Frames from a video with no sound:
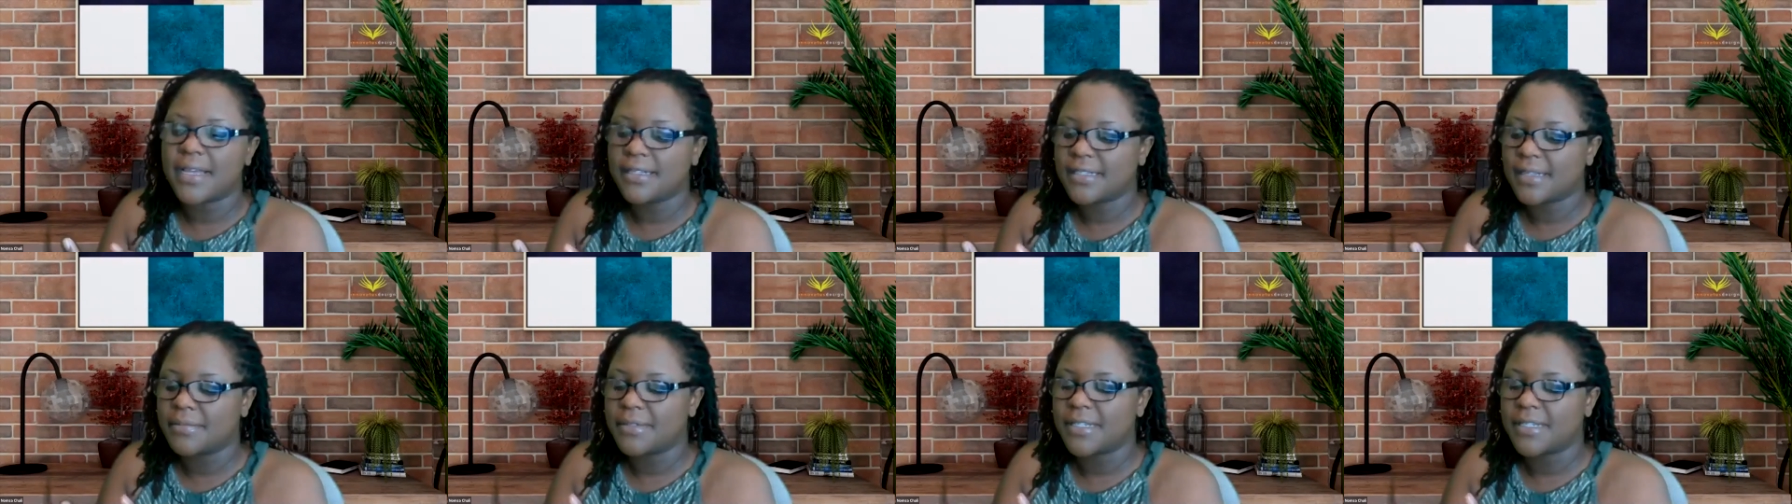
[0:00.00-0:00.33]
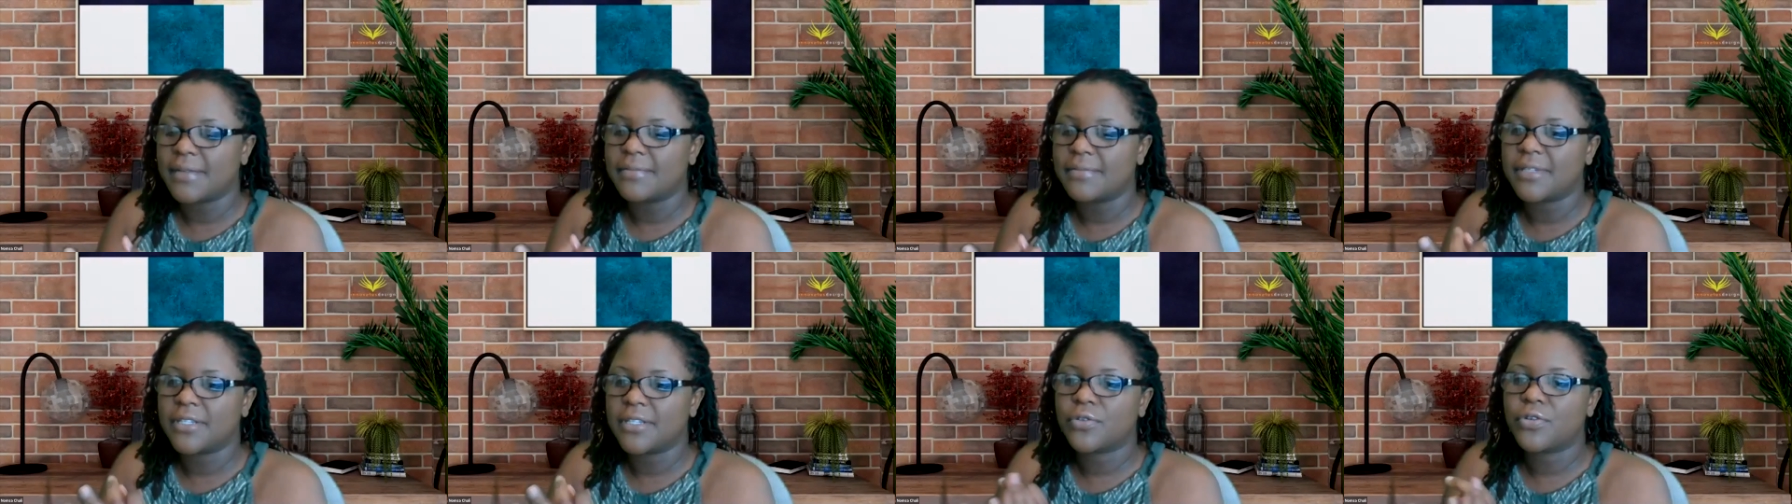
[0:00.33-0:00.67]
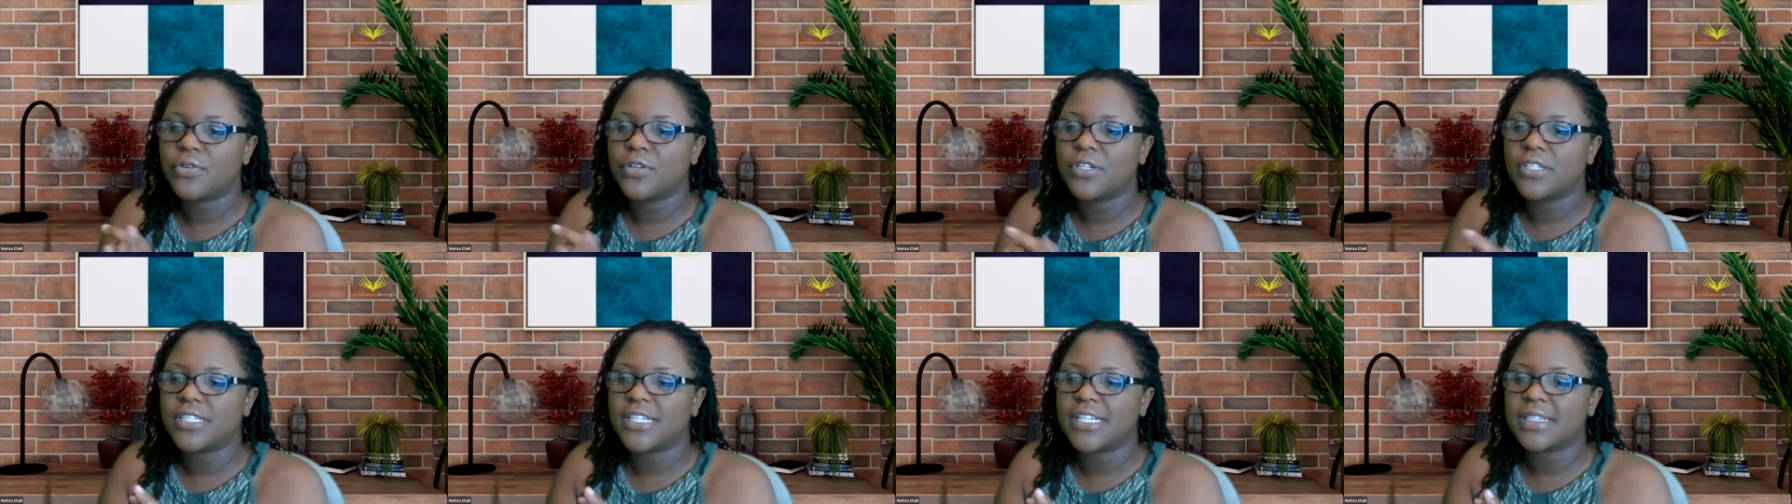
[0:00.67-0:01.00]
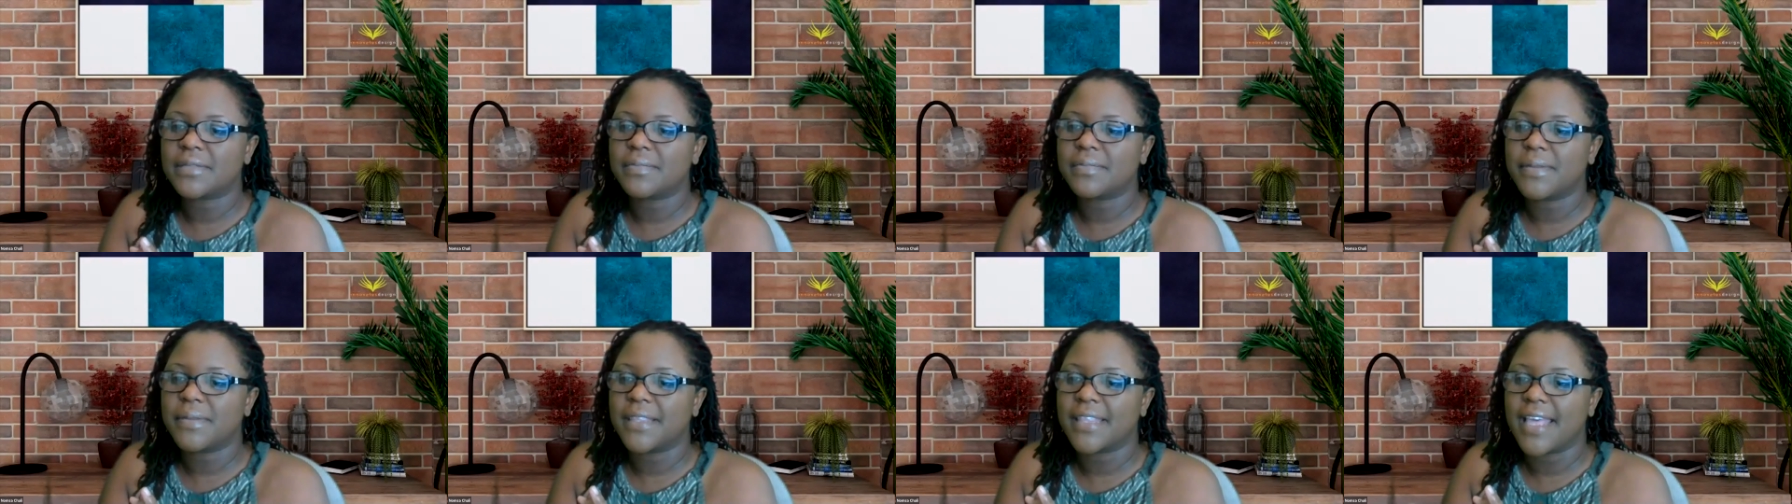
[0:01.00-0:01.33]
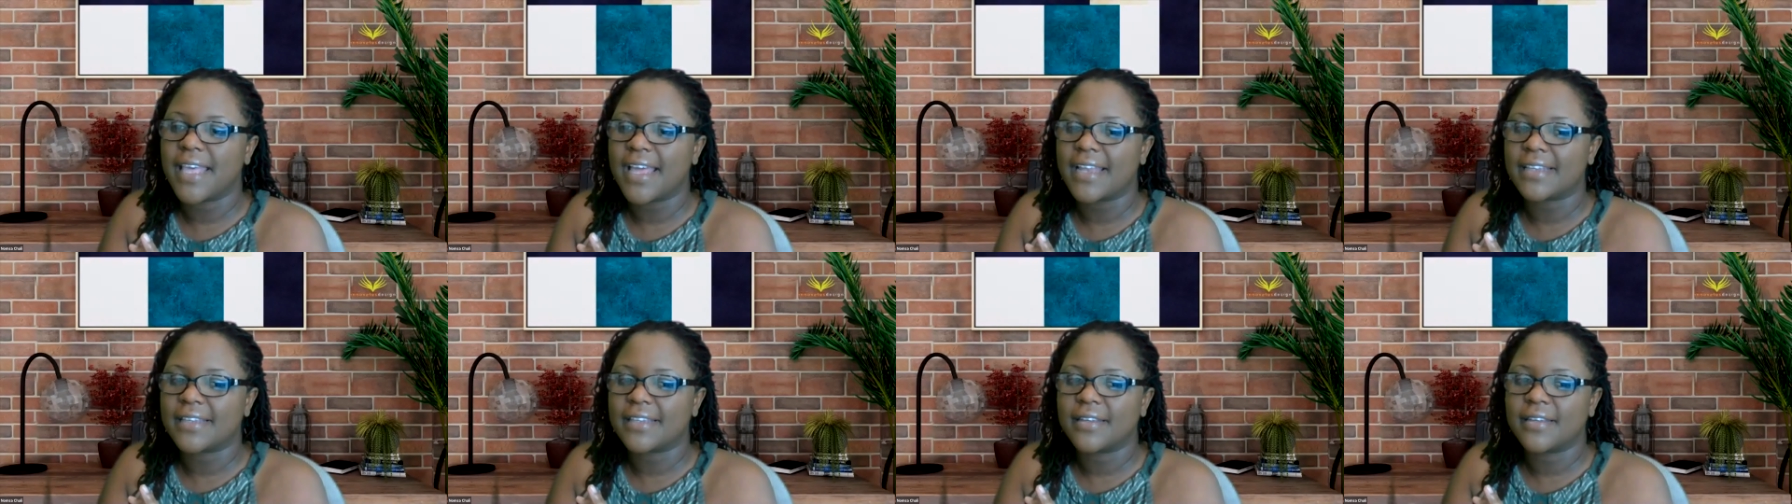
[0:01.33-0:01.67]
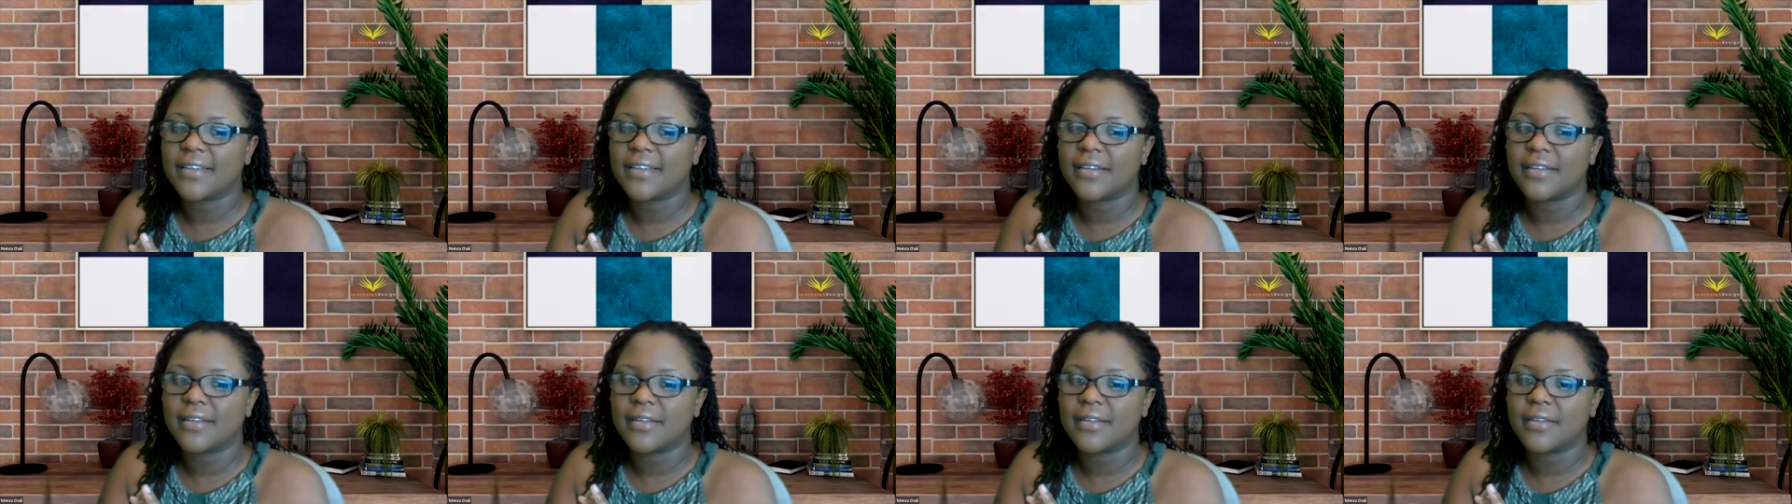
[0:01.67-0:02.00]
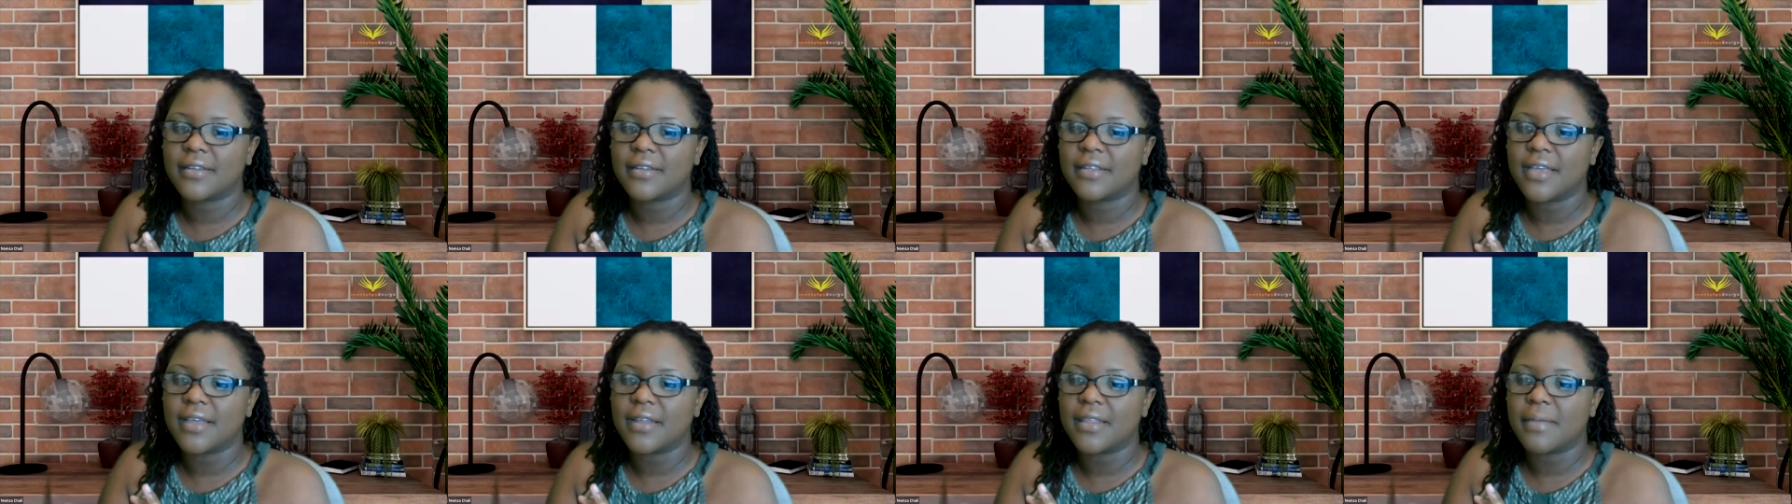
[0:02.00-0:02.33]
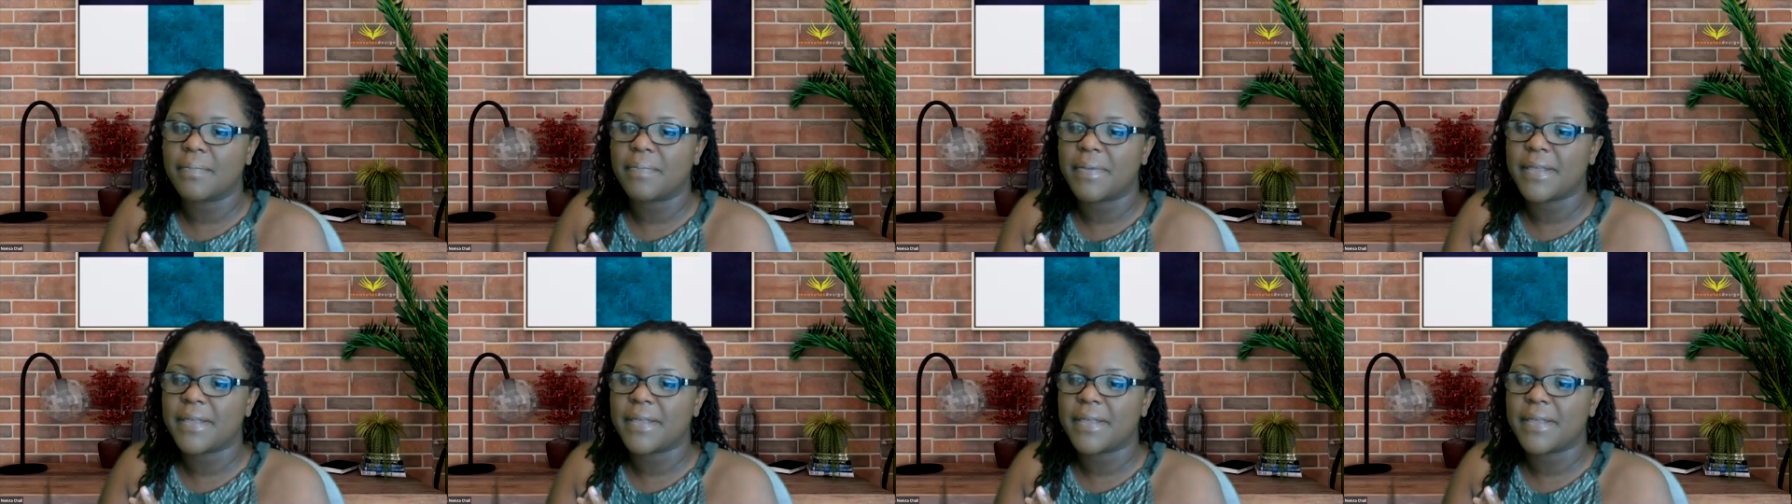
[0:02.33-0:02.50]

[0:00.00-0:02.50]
Sometimes it could just be that the